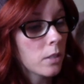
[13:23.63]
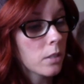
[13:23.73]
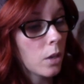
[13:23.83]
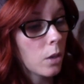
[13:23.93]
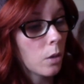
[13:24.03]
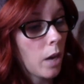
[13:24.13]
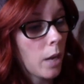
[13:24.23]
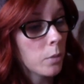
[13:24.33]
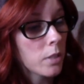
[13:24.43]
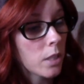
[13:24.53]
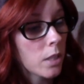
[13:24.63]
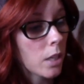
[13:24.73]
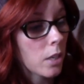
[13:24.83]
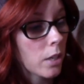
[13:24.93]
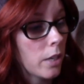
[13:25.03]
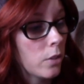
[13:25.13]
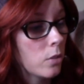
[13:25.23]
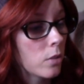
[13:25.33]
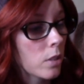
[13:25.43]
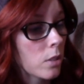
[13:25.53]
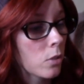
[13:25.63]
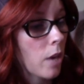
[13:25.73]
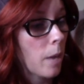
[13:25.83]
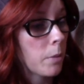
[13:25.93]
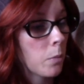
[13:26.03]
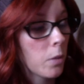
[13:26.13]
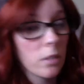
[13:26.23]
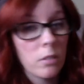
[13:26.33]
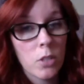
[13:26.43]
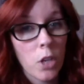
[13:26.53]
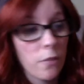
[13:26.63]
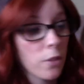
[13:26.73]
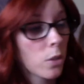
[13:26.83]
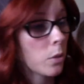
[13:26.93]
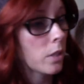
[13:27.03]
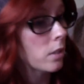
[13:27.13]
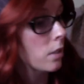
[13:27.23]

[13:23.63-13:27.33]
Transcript: so I will sit there and use this crappy one. Sorry for the noise.